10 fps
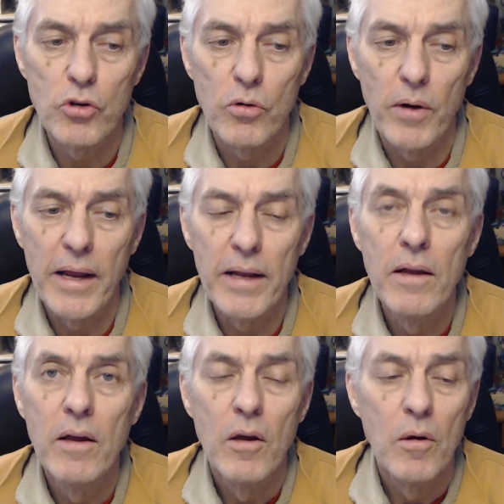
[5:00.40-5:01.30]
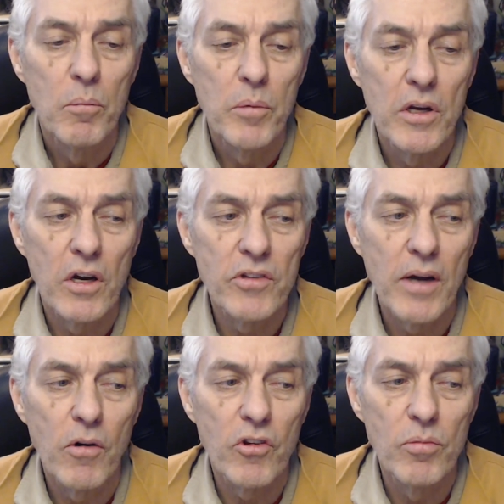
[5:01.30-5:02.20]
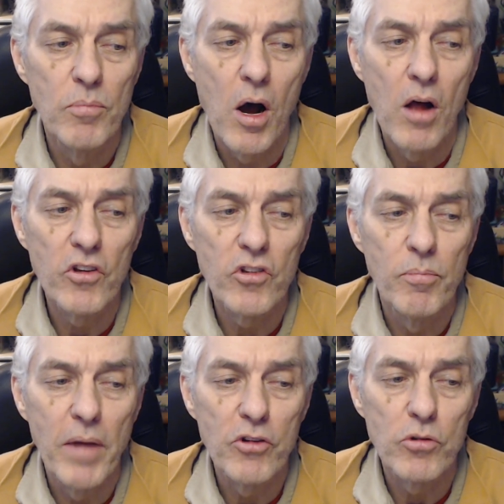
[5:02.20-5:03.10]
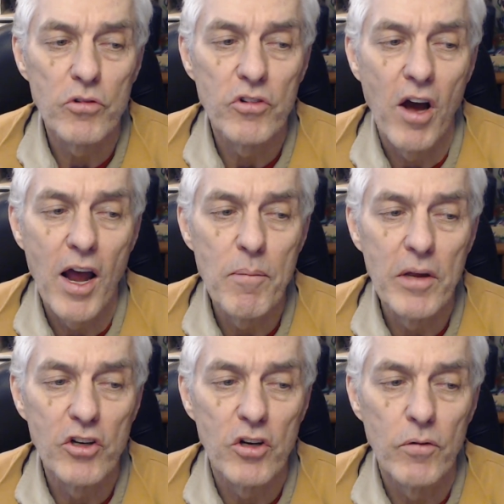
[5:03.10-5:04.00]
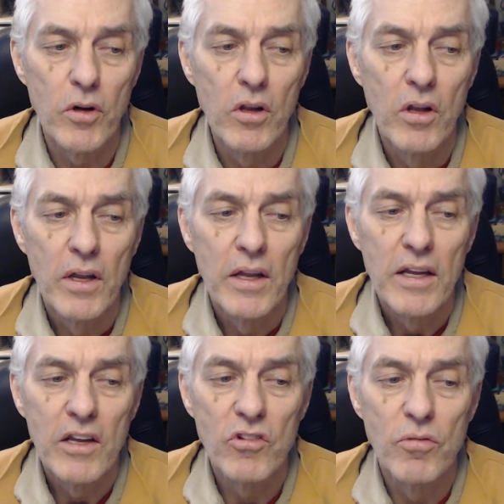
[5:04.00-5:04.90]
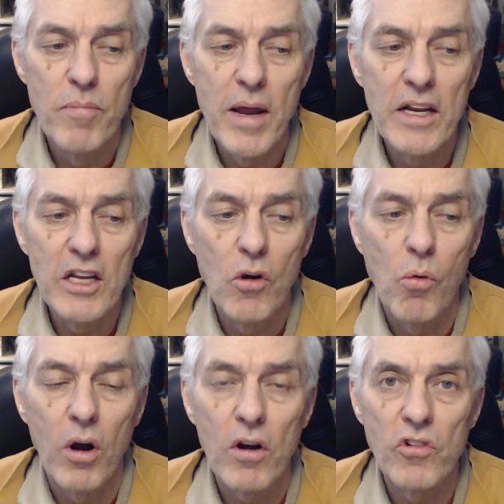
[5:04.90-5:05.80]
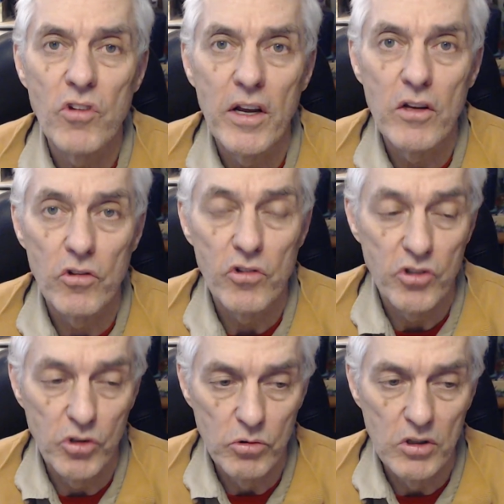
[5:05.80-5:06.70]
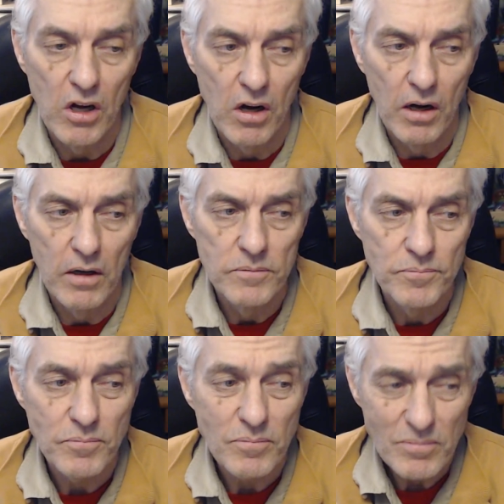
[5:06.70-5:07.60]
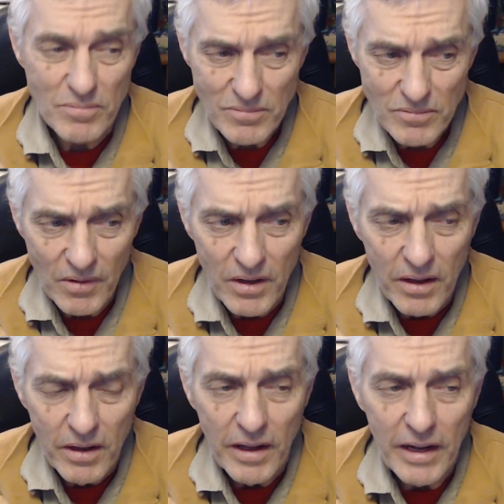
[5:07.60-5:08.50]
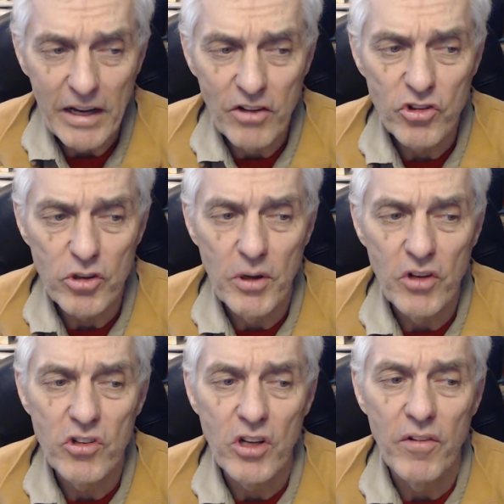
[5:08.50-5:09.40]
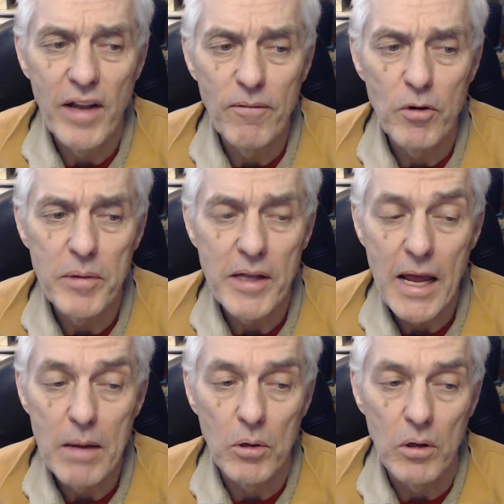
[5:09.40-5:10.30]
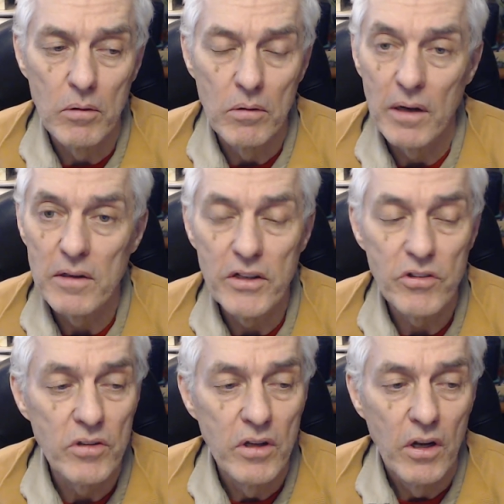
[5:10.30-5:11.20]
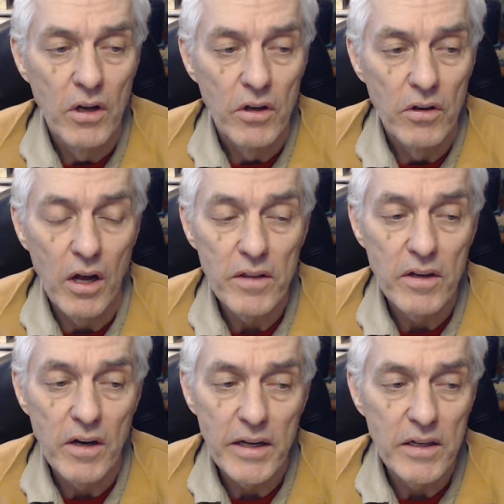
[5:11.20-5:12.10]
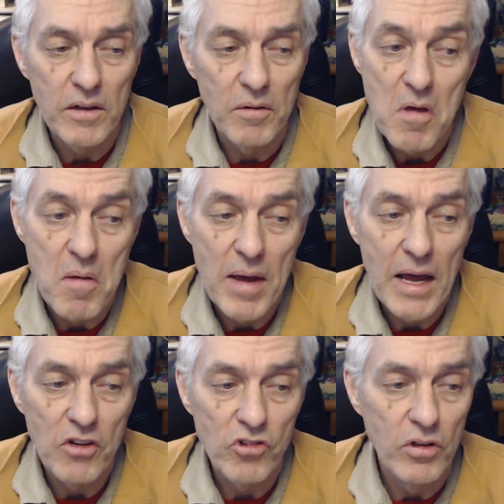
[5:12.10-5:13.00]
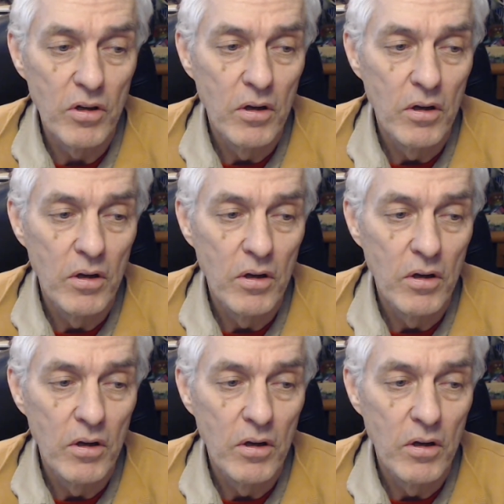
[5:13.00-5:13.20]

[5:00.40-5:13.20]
gray because our smallest measurable time interval is many quark cycles too long. Instruments shall never be able, at least not that I can imagine,